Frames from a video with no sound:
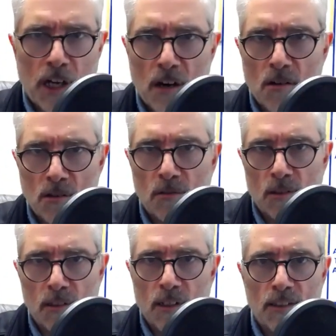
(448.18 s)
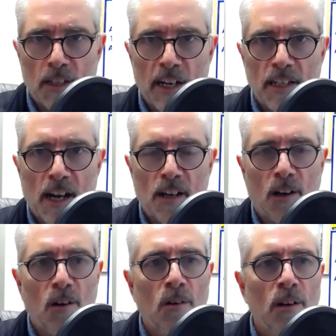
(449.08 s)
Ruggero
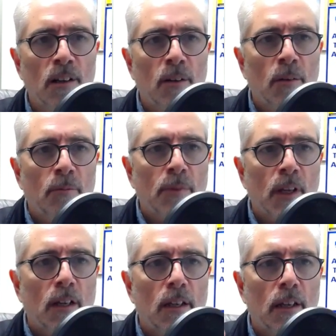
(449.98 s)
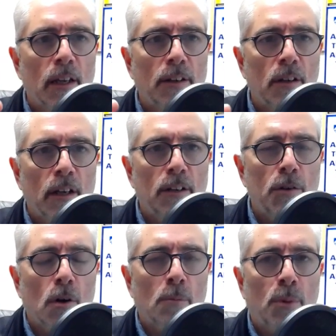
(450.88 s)
Deodato, in
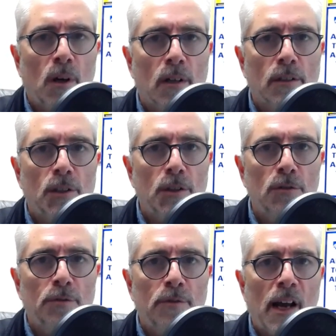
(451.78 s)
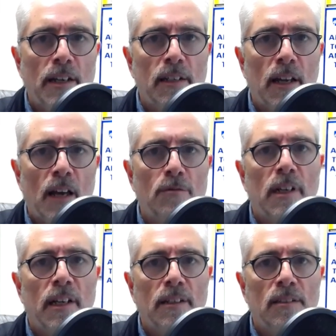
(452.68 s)
your book, do you find
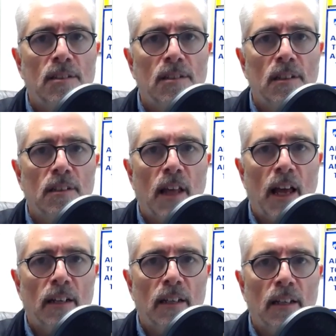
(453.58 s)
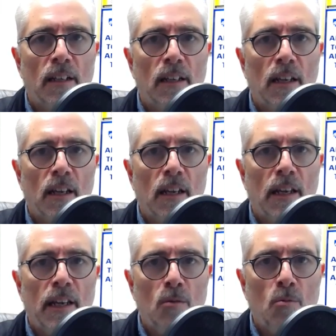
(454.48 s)
evidence that
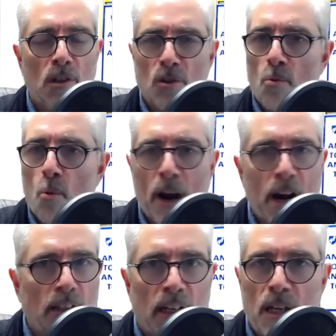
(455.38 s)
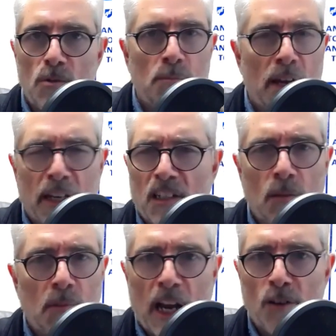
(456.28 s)
he was aware that he was making
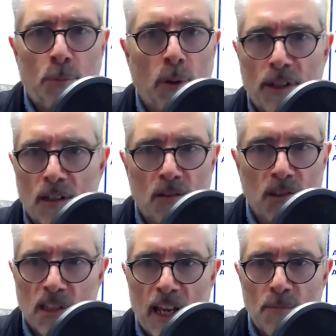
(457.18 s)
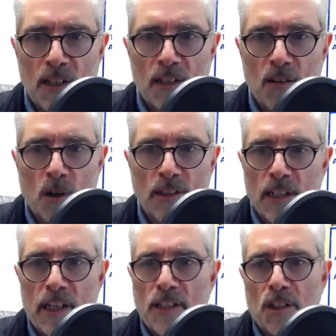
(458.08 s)
some kind of political statement, or
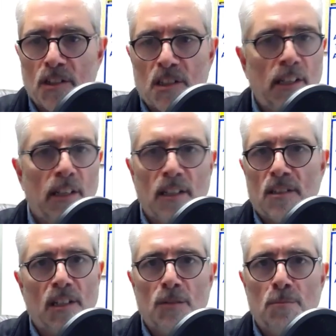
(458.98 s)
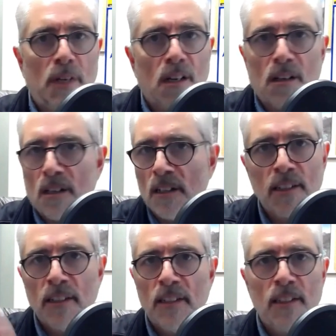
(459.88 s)
did he just see this as mere